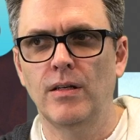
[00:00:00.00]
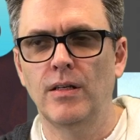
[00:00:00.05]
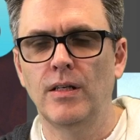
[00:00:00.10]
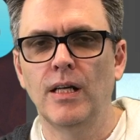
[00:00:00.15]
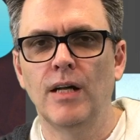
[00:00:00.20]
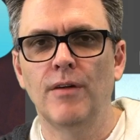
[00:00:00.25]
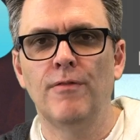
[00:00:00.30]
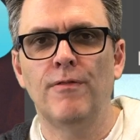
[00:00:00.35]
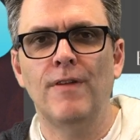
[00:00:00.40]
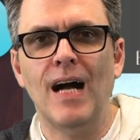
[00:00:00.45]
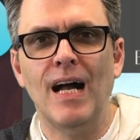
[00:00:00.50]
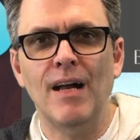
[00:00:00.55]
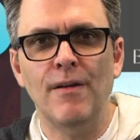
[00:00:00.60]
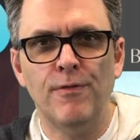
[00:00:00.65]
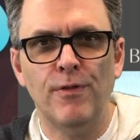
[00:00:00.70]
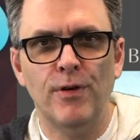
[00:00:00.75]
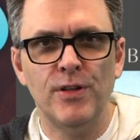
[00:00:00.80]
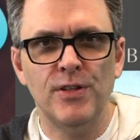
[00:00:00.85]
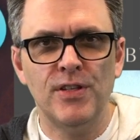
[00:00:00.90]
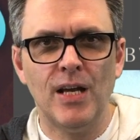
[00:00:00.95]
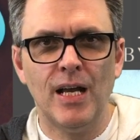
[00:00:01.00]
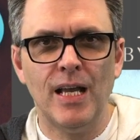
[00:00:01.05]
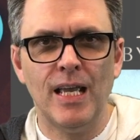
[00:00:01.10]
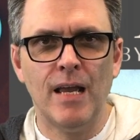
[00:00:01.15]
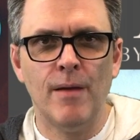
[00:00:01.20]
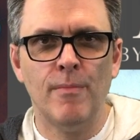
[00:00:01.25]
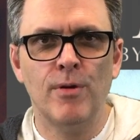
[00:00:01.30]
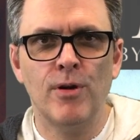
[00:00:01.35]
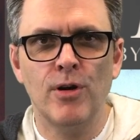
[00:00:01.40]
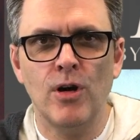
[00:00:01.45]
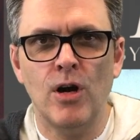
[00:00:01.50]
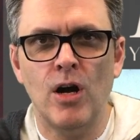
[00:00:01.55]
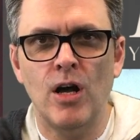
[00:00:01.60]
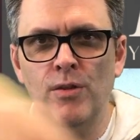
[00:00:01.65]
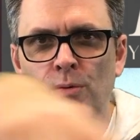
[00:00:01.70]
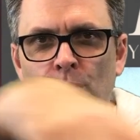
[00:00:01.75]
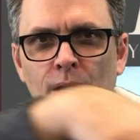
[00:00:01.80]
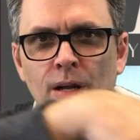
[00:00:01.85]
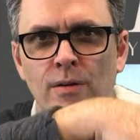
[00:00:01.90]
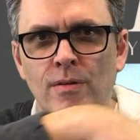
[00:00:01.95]
5 foot in diameter all
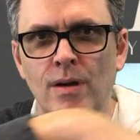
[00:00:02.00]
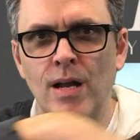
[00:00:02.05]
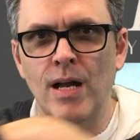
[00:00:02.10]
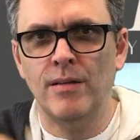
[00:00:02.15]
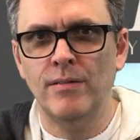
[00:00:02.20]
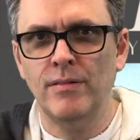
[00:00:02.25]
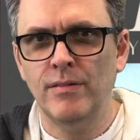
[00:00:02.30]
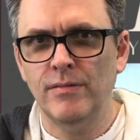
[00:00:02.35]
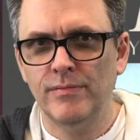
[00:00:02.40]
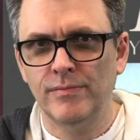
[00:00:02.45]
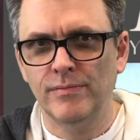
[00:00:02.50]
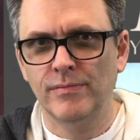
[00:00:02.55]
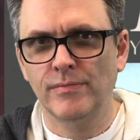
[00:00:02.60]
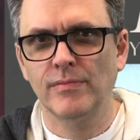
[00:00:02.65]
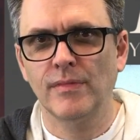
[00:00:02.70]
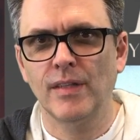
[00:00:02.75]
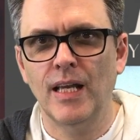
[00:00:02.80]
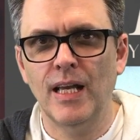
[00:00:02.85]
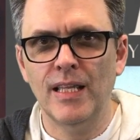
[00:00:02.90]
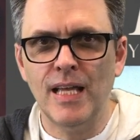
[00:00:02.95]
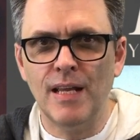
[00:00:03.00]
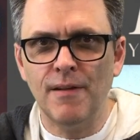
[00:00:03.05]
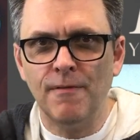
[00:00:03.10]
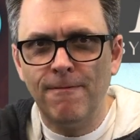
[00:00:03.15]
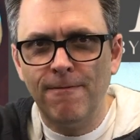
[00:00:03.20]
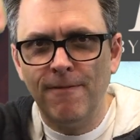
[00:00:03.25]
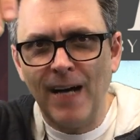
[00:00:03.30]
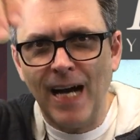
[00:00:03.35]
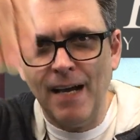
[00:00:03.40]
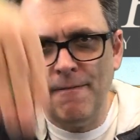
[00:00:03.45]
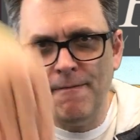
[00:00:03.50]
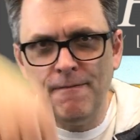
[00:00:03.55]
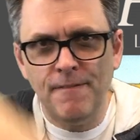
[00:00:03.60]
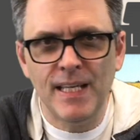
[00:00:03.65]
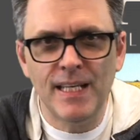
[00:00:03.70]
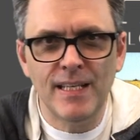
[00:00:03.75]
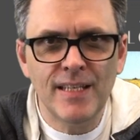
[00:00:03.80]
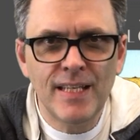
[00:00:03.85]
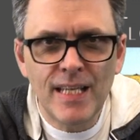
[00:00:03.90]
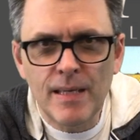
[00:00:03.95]
the way around, and then 5
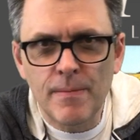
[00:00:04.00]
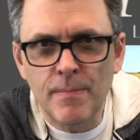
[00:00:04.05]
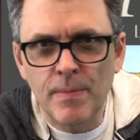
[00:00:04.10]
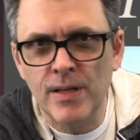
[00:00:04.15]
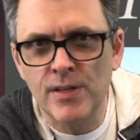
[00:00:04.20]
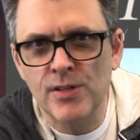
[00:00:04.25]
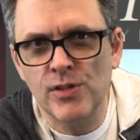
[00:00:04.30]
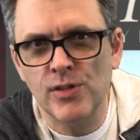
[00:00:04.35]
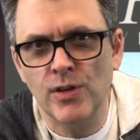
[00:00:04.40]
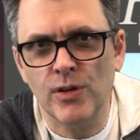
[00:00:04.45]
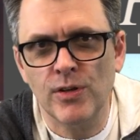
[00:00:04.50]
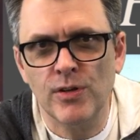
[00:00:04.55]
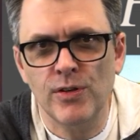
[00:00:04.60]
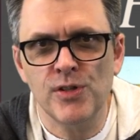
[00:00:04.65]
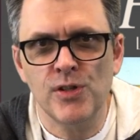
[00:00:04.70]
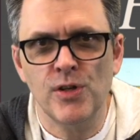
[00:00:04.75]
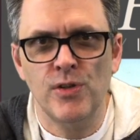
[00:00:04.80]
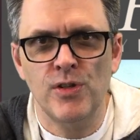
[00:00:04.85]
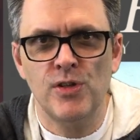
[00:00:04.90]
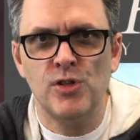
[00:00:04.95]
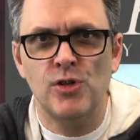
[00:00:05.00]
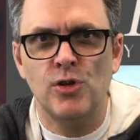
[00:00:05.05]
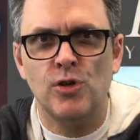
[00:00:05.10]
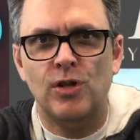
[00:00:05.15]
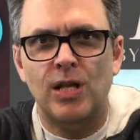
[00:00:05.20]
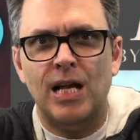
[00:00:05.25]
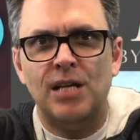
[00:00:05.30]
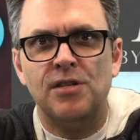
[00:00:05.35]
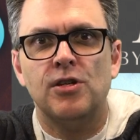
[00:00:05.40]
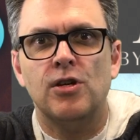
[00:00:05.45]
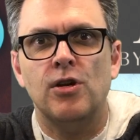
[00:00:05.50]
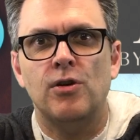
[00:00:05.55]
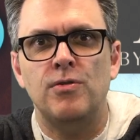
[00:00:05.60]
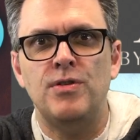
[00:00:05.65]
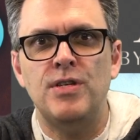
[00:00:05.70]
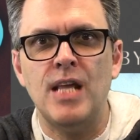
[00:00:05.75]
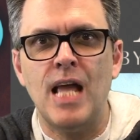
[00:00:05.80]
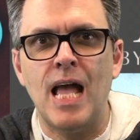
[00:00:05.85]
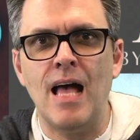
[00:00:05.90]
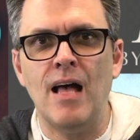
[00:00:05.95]
feet deep in a circle. So the circle has to go
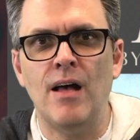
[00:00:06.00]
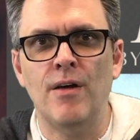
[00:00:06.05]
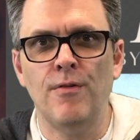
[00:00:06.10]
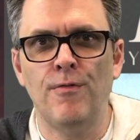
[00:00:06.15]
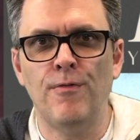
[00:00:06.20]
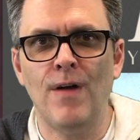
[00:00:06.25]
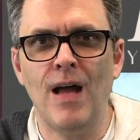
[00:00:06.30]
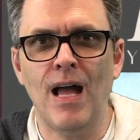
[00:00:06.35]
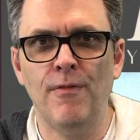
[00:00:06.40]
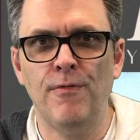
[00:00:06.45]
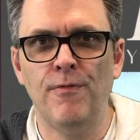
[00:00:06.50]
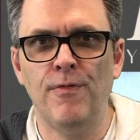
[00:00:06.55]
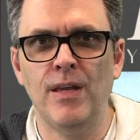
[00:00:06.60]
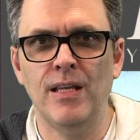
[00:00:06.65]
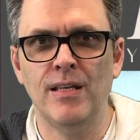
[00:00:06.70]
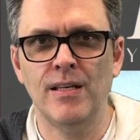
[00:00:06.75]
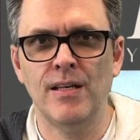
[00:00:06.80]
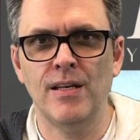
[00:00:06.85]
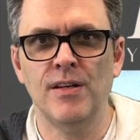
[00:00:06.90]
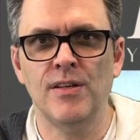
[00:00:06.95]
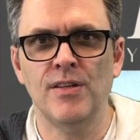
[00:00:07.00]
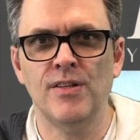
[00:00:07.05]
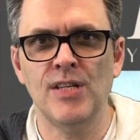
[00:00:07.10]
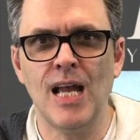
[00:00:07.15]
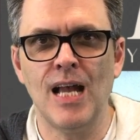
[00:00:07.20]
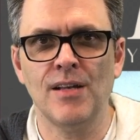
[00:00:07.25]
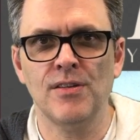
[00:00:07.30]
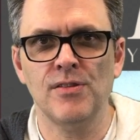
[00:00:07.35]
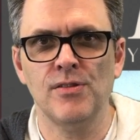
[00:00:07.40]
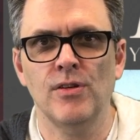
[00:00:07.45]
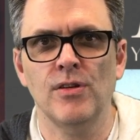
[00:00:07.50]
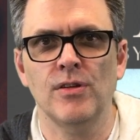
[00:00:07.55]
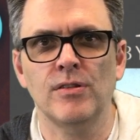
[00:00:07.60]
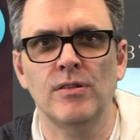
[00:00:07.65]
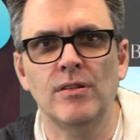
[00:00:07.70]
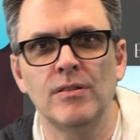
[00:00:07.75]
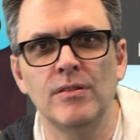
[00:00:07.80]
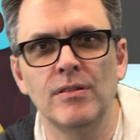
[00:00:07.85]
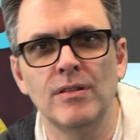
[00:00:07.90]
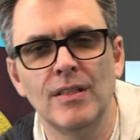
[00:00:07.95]
down 5 feet in an exact
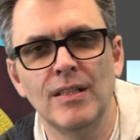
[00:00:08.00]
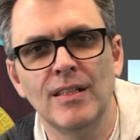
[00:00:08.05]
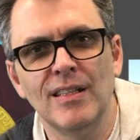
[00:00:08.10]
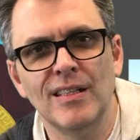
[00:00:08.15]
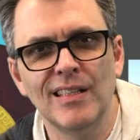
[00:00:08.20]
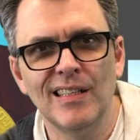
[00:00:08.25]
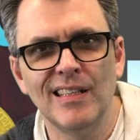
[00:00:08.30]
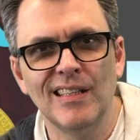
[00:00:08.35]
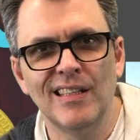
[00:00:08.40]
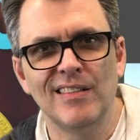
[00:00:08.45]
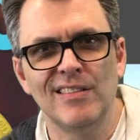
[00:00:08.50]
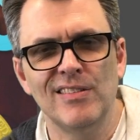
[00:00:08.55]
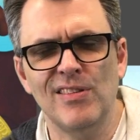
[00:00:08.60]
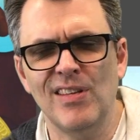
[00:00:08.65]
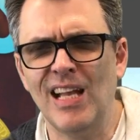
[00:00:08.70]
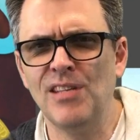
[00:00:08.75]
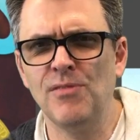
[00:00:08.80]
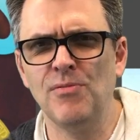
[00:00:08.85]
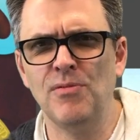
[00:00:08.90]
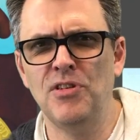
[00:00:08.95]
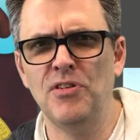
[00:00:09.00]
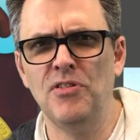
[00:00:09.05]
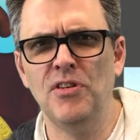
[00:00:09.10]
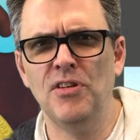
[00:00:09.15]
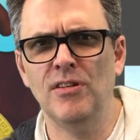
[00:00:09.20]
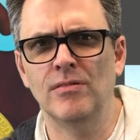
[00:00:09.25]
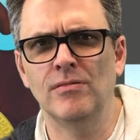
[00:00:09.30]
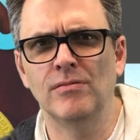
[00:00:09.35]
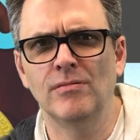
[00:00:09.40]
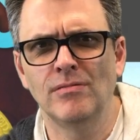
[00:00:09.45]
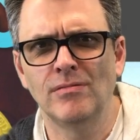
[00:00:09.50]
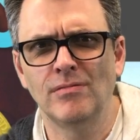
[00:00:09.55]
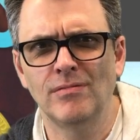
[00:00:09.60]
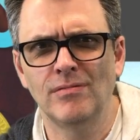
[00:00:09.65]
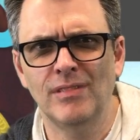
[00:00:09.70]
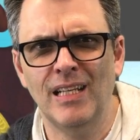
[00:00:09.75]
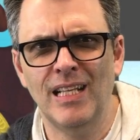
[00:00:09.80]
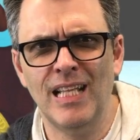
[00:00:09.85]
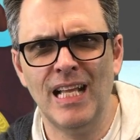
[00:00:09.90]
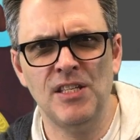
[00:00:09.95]
circle. So that's what you do.
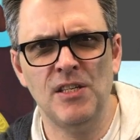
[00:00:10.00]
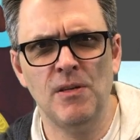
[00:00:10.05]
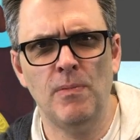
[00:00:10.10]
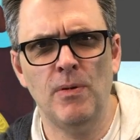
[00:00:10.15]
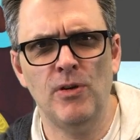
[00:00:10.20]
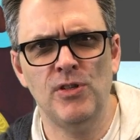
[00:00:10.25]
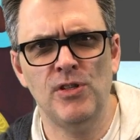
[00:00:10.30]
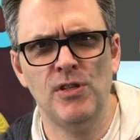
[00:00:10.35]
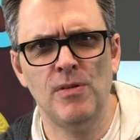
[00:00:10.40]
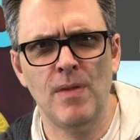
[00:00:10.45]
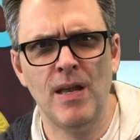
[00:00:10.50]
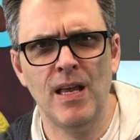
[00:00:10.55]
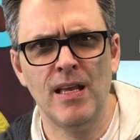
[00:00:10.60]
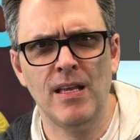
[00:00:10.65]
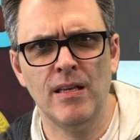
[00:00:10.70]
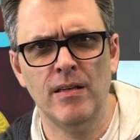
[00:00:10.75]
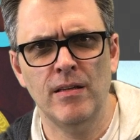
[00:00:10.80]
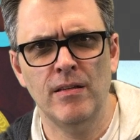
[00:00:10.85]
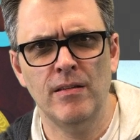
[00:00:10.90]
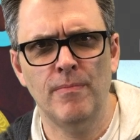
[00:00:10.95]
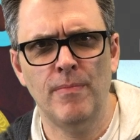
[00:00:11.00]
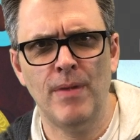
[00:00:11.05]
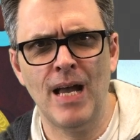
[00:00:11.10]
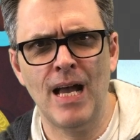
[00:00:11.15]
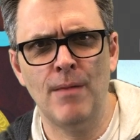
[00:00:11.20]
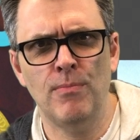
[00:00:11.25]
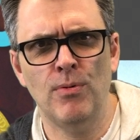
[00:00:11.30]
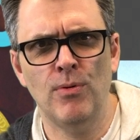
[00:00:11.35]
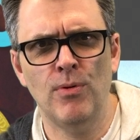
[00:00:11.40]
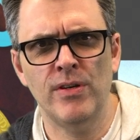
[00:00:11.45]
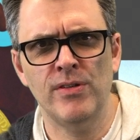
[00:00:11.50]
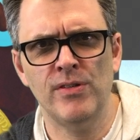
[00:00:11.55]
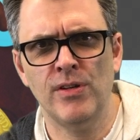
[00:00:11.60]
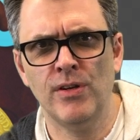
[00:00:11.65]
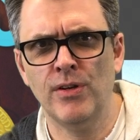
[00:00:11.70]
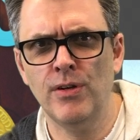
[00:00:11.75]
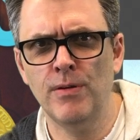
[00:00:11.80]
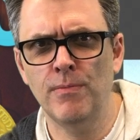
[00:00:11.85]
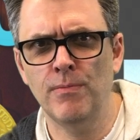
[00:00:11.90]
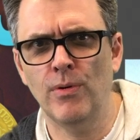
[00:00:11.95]
And that's supposed to make bad boys a
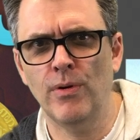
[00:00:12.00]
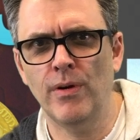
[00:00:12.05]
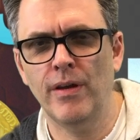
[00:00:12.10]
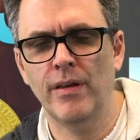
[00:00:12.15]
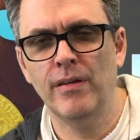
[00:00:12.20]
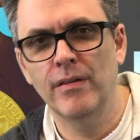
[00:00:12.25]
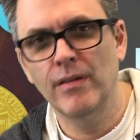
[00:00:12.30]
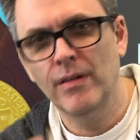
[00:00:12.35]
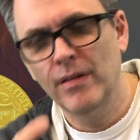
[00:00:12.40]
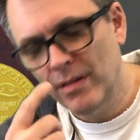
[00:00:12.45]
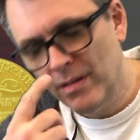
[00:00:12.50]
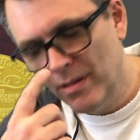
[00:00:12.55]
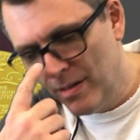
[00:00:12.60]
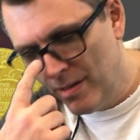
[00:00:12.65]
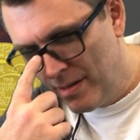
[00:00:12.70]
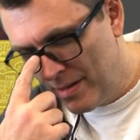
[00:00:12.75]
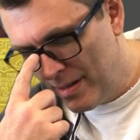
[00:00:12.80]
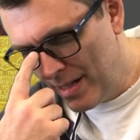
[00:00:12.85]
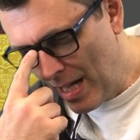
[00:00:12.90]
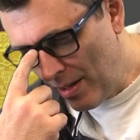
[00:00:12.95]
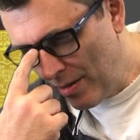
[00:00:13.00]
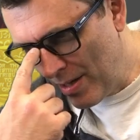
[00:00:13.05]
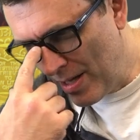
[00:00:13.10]
good boy. Not only